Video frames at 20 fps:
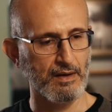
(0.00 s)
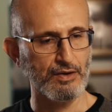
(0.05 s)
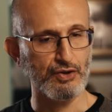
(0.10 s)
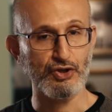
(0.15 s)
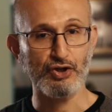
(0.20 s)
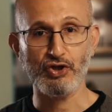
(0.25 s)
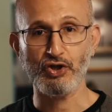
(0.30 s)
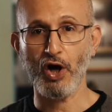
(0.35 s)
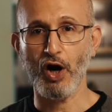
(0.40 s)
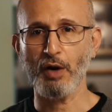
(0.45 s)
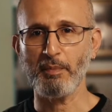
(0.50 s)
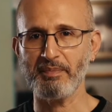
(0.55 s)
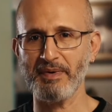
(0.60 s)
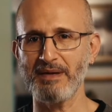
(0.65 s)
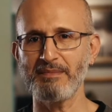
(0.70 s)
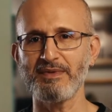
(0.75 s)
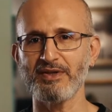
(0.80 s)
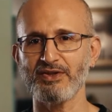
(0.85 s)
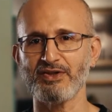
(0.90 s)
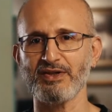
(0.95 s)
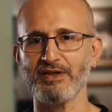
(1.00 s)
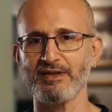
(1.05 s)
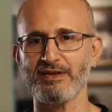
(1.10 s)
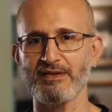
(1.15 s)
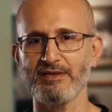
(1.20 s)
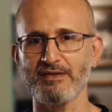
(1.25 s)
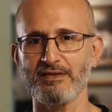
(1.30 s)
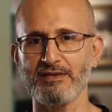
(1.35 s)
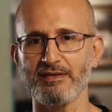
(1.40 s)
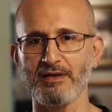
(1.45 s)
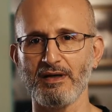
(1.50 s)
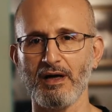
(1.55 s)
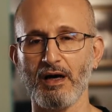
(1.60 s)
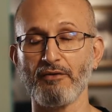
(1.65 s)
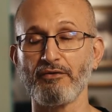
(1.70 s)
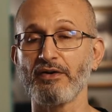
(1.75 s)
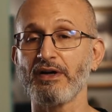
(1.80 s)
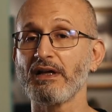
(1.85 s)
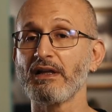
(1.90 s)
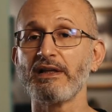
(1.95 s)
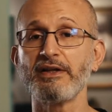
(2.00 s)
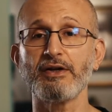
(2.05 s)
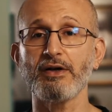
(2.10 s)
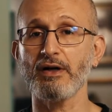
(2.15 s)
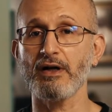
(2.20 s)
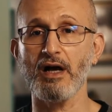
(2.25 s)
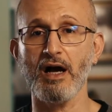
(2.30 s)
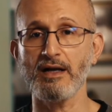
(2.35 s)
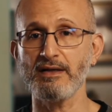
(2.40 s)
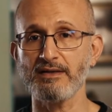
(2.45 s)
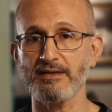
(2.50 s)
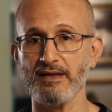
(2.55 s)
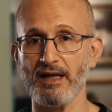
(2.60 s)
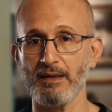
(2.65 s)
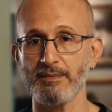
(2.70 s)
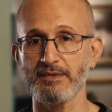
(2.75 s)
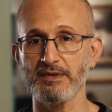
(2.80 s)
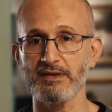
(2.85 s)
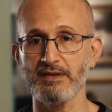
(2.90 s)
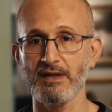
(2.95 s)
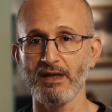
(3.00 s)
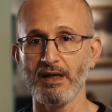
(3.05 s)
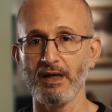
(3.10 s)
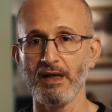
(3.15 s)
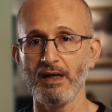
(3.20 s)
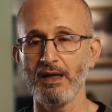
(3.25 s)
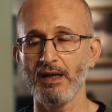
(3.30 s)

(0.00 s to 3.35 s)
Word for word: sharp images of clear concepts,